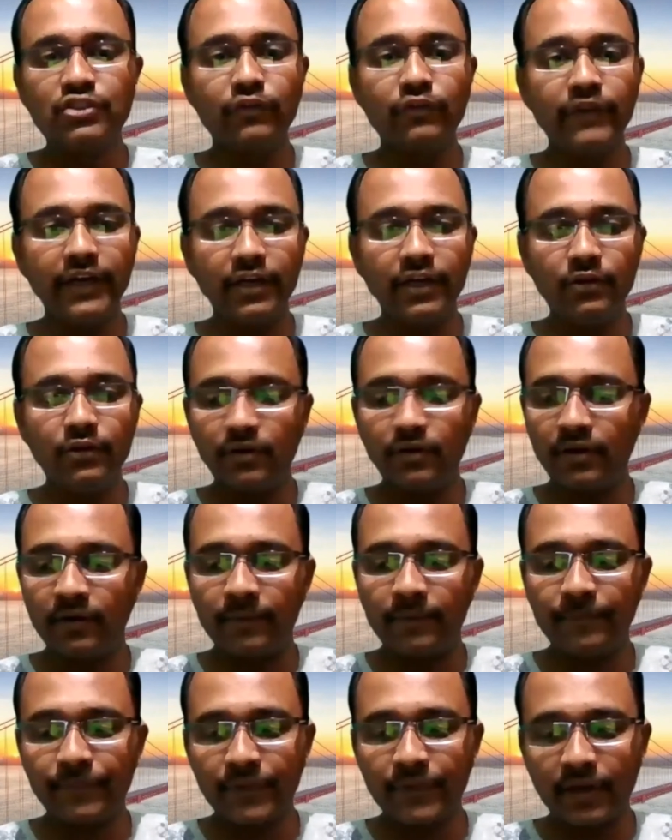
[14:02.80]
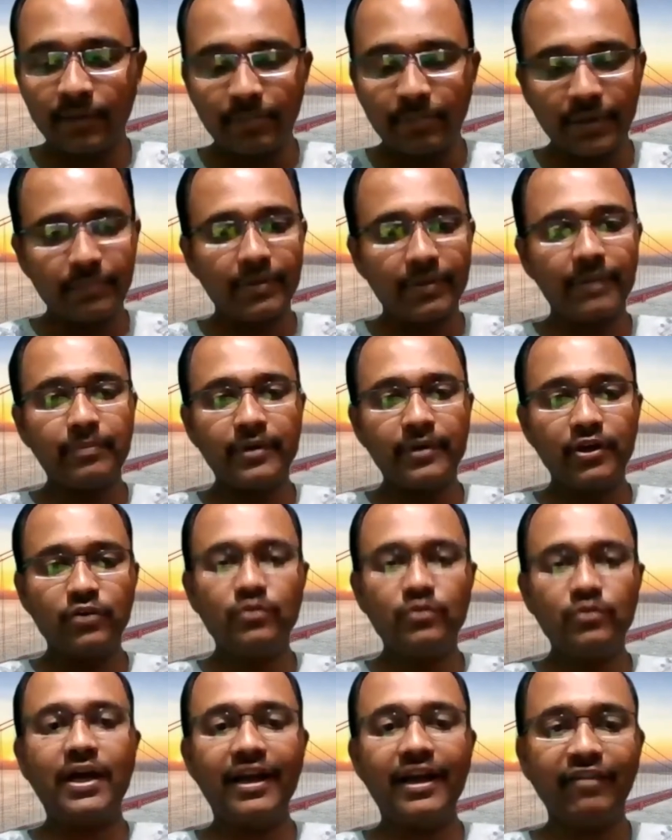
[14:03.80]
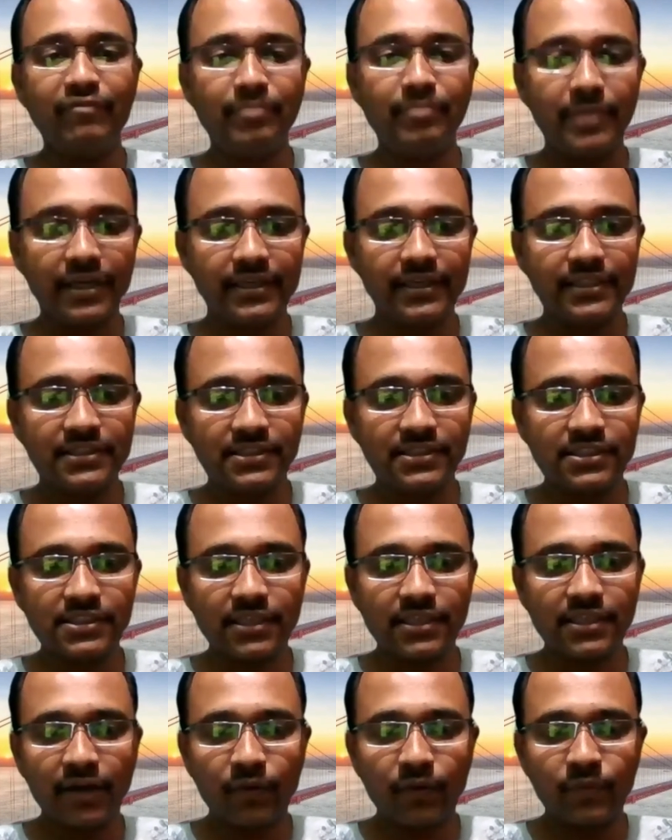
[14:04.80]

So we do, Bitpiper do have plugins